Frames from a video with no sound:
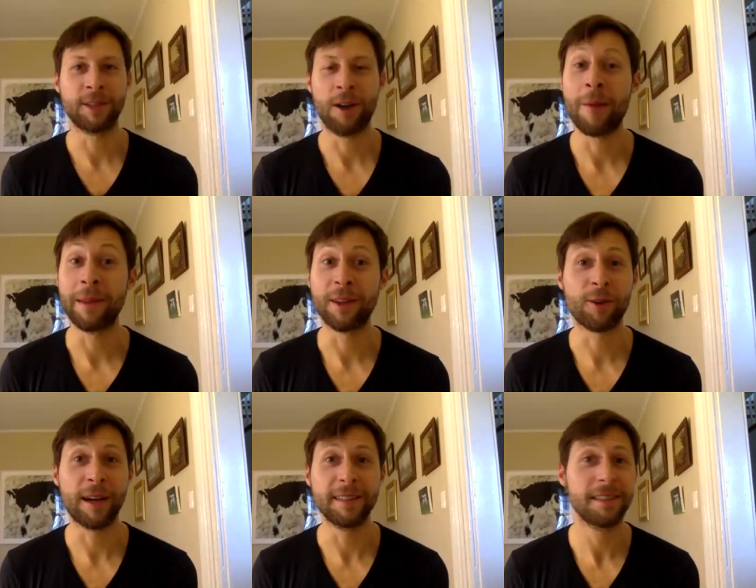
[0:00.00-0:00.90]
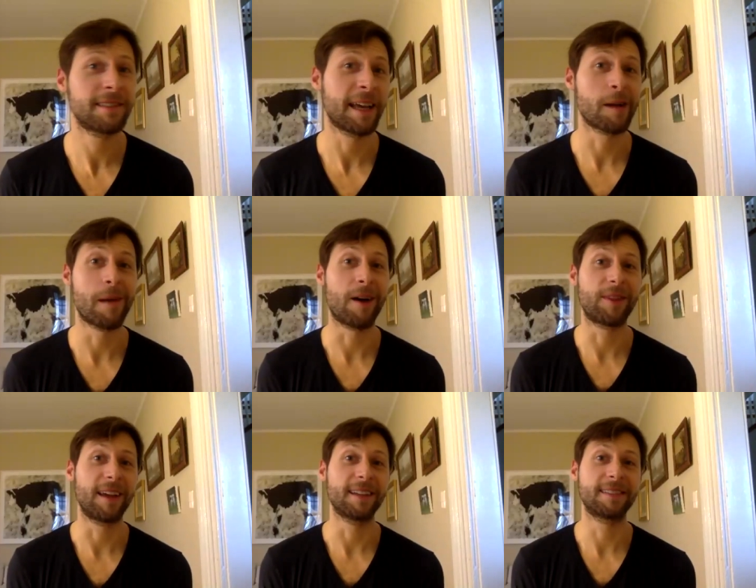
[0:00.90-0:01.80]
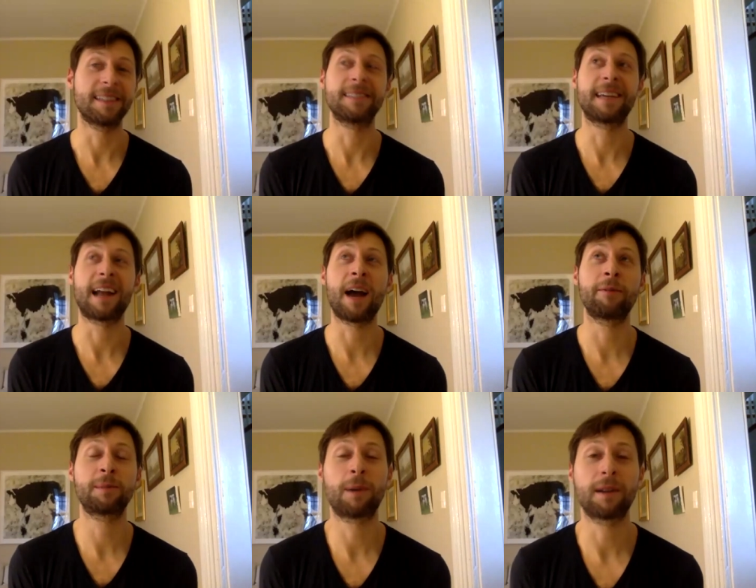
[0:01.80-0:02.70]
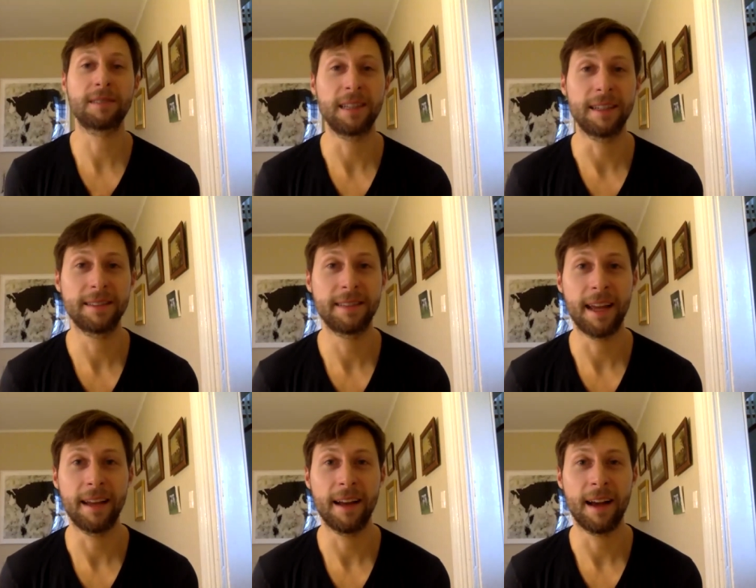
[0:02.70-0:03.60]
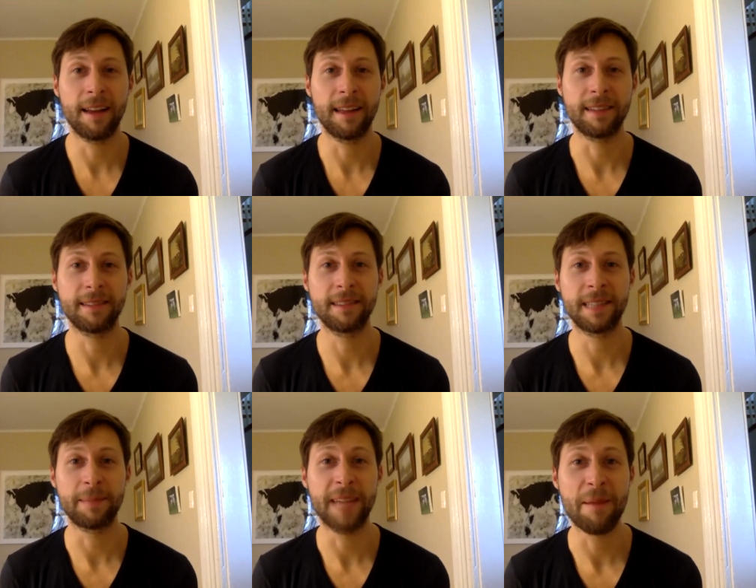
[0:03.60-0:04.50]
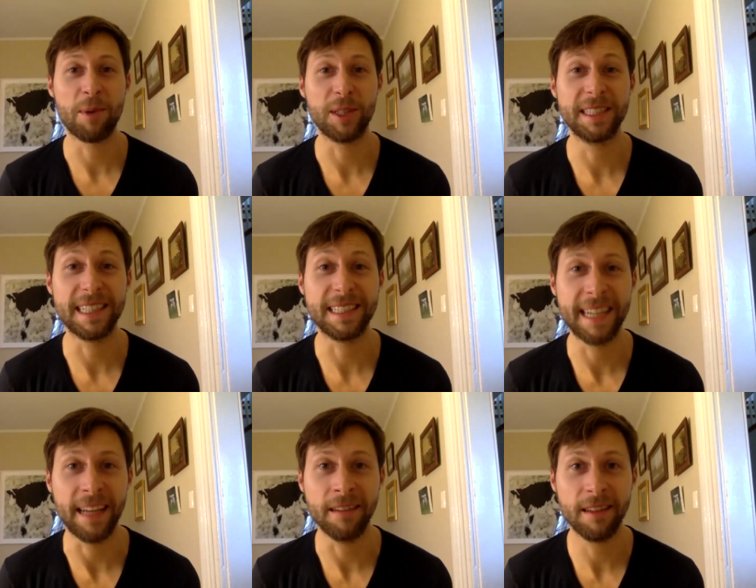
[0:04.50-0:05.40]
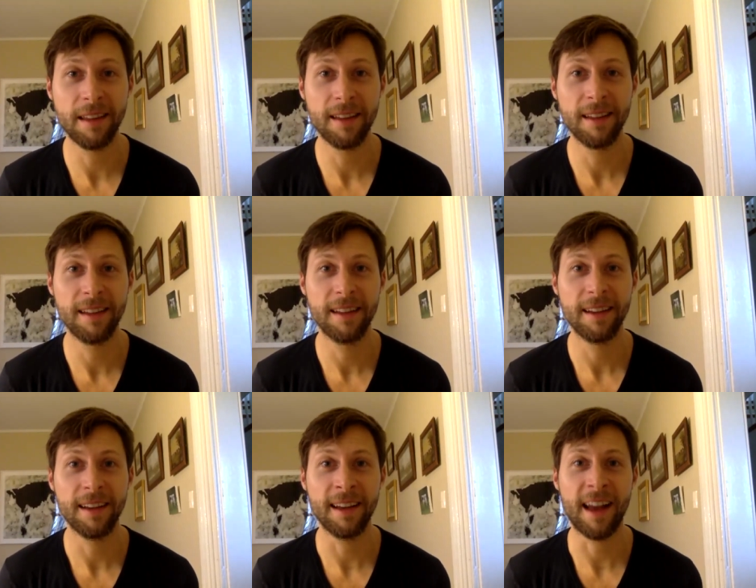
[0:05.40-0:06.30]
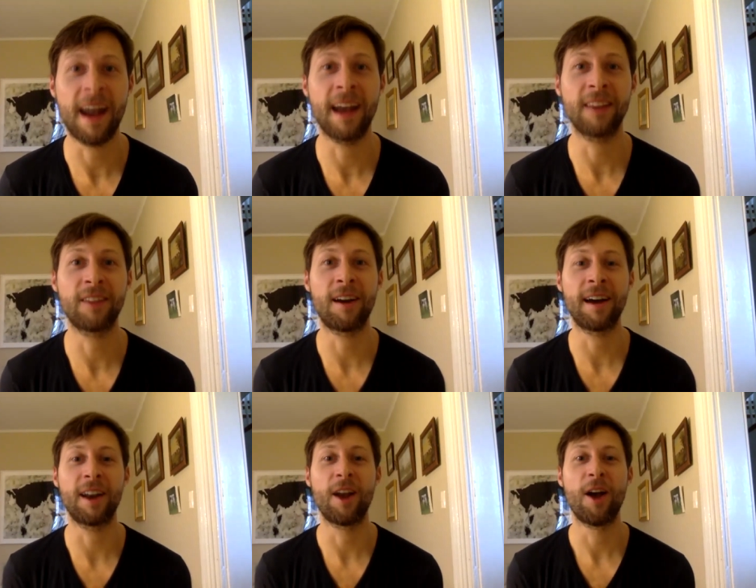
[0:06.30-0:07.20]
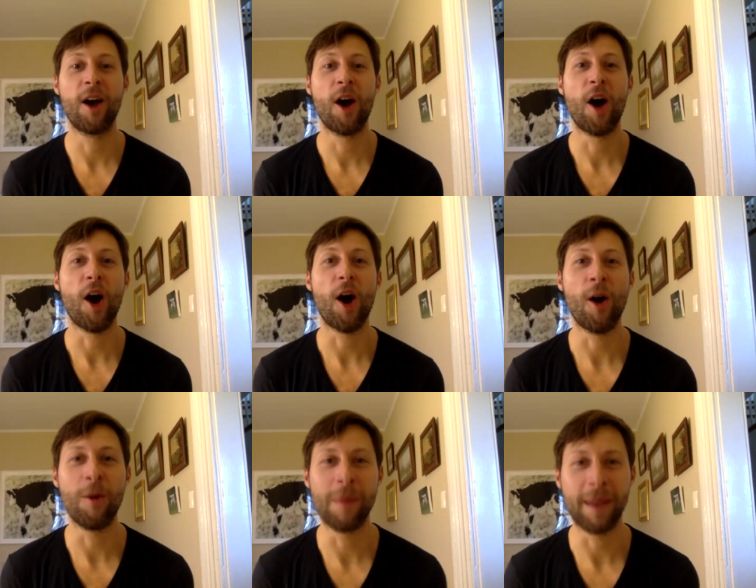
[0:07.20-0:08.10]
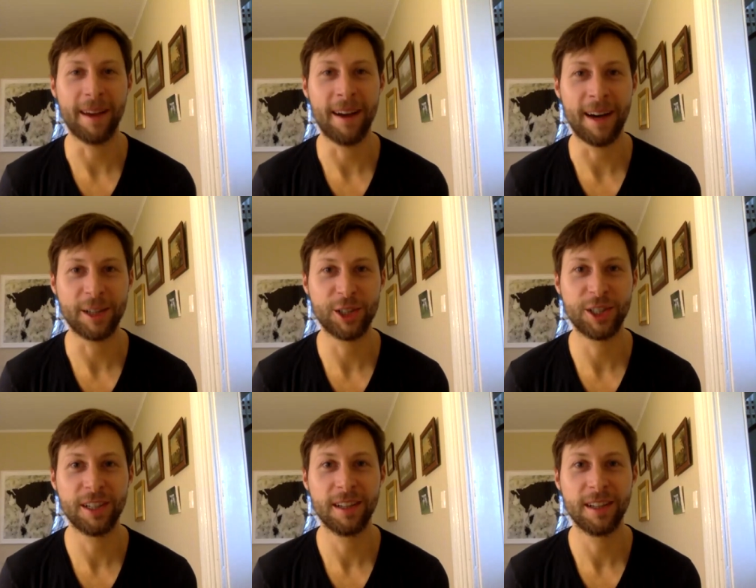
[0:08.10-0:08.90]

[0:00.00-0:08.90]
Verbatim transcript: I mean, the craziest thing about this is that I was brought to the estate, I think, September 16th. And I thought, wow. oh my gosh.